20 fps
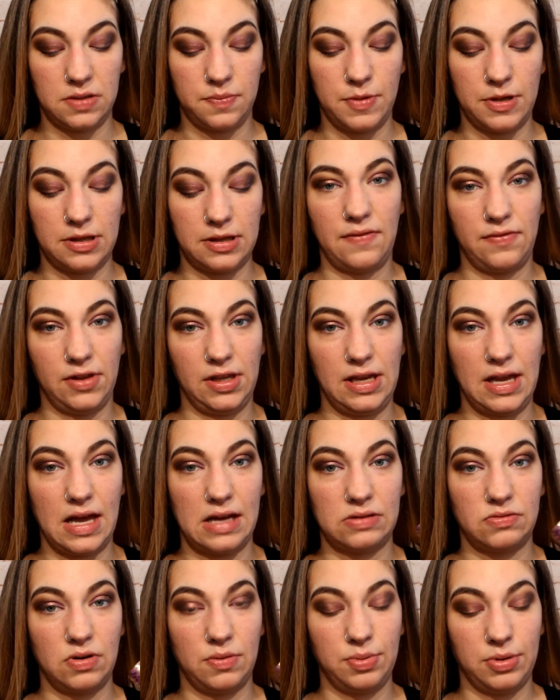but definitely
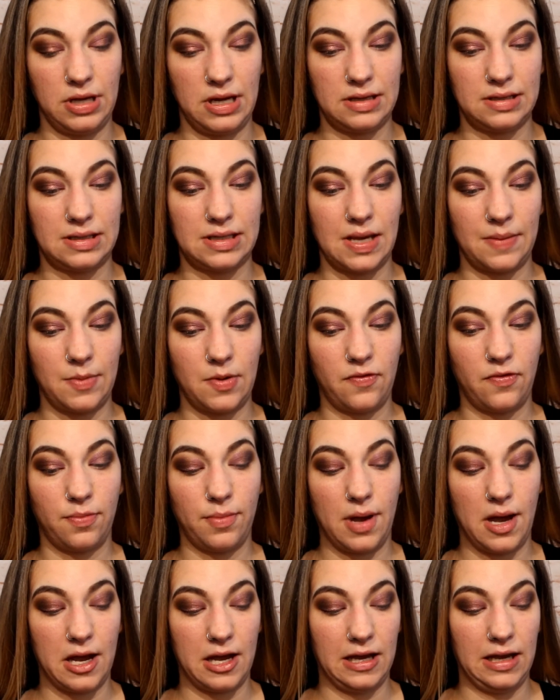has replaced some of
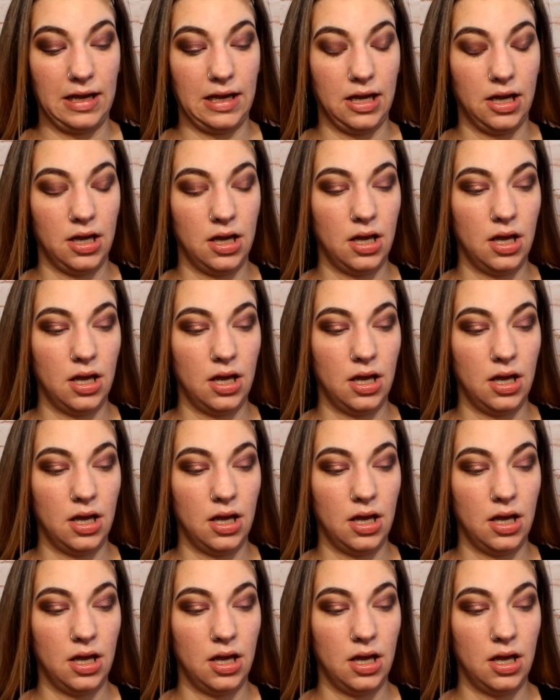my